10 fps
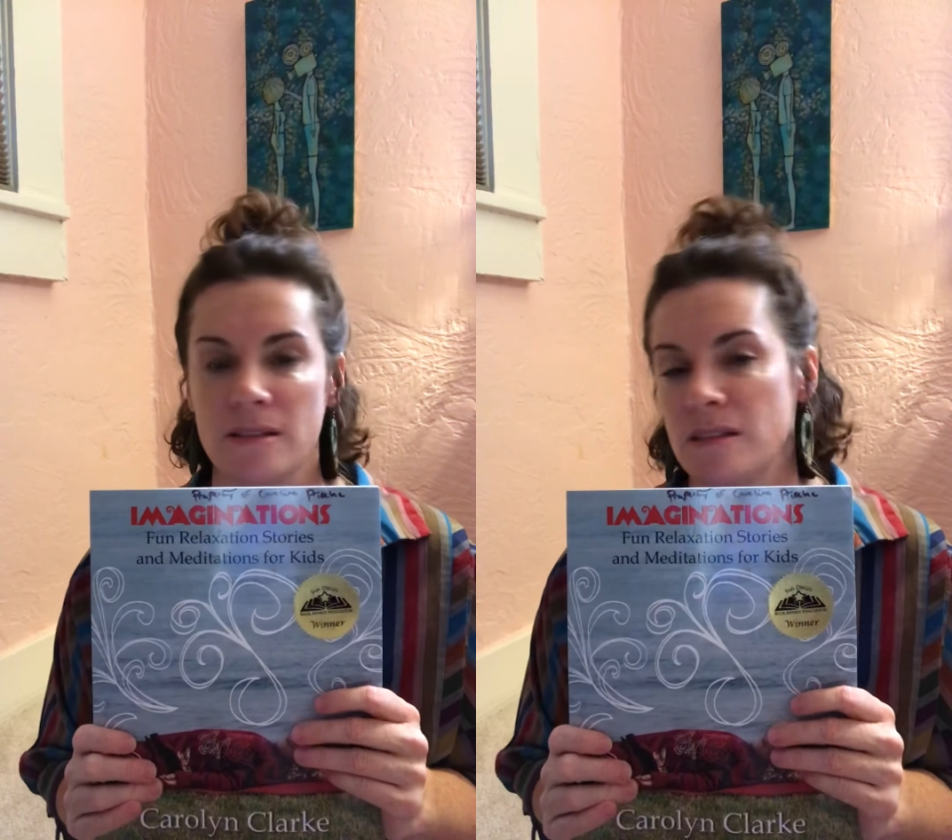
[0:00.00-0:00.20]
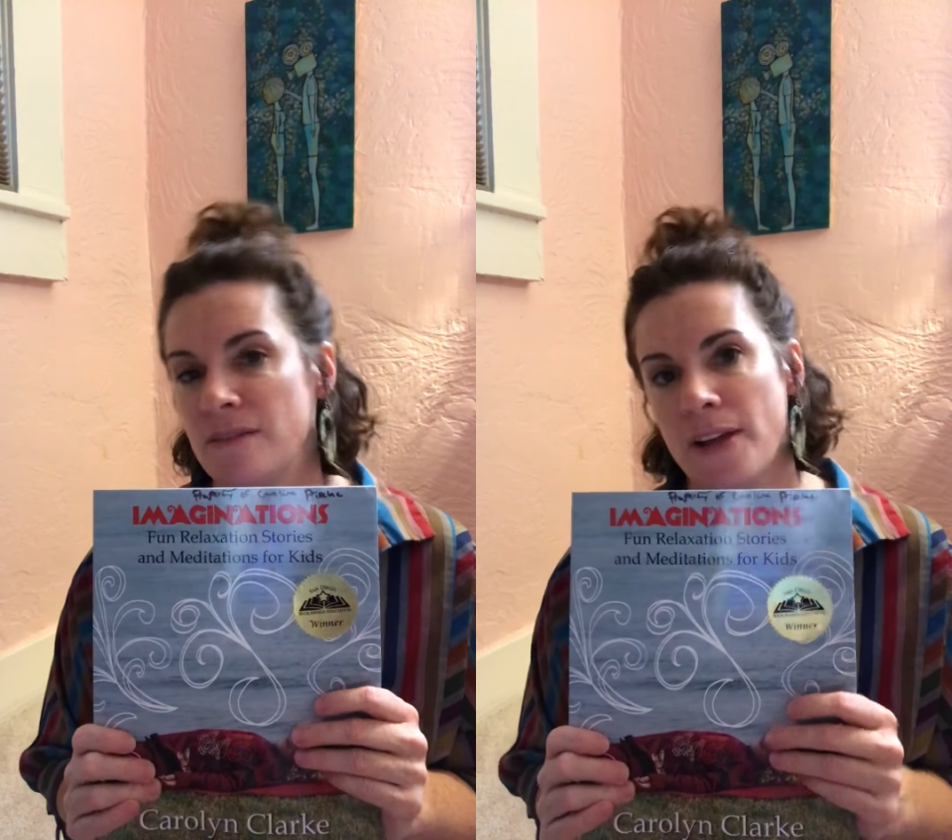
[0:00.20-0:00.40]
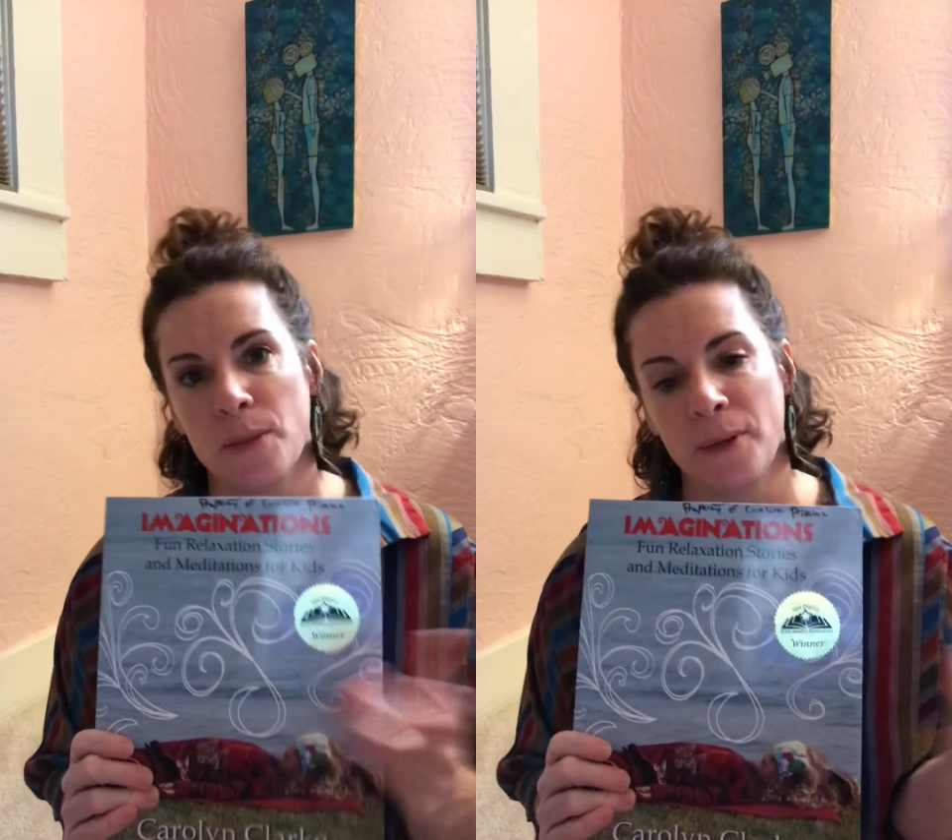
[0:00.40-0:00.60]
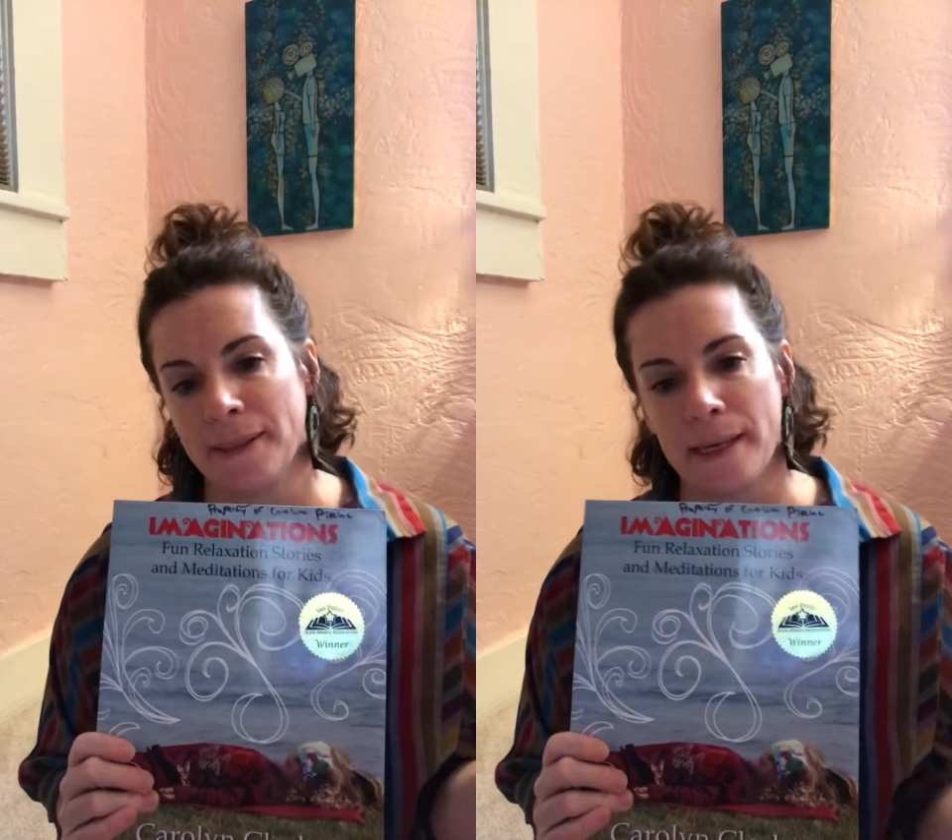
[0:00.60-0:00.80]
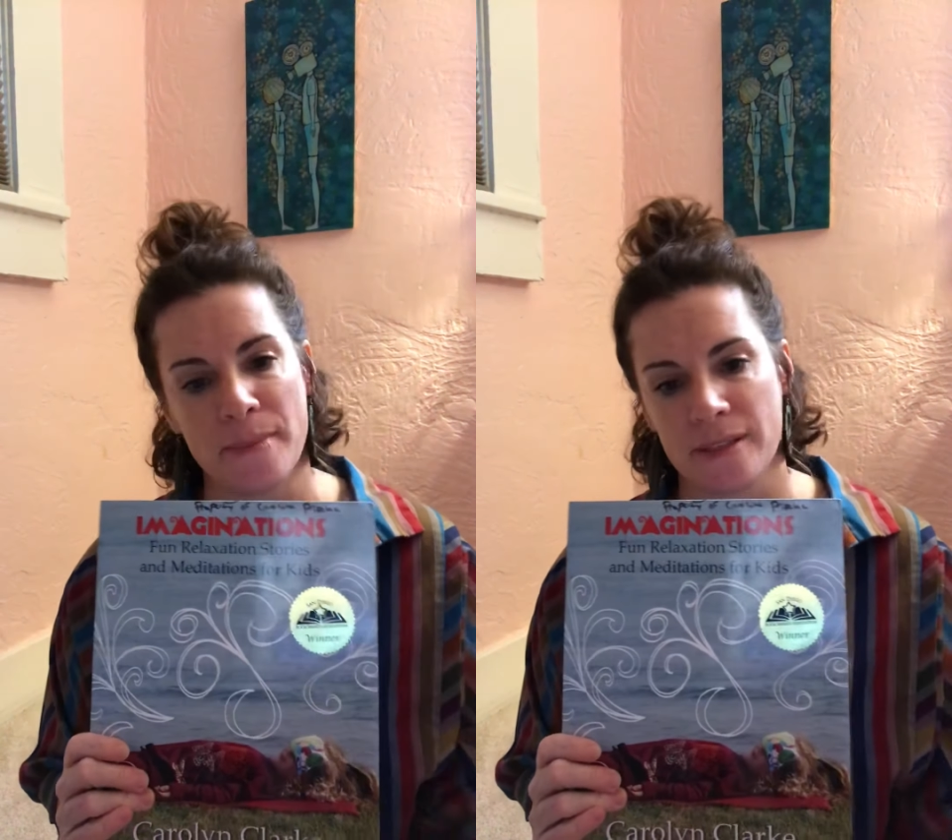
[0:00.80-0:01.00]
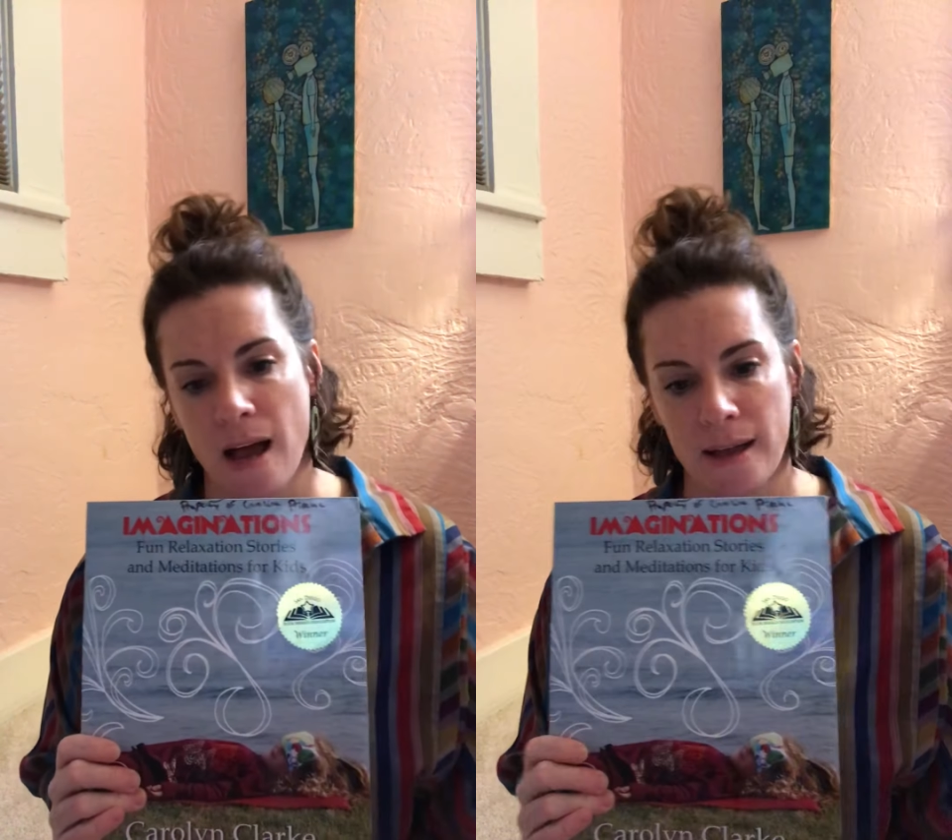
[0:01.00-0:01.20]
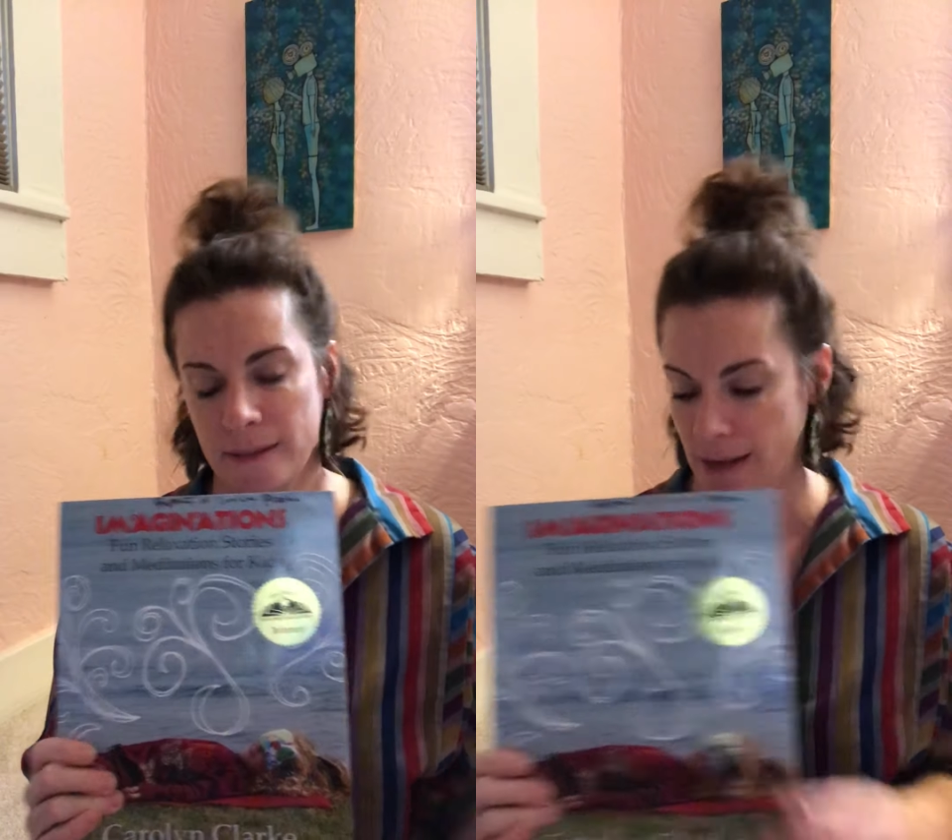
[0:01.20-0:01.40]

It's available on Amazon.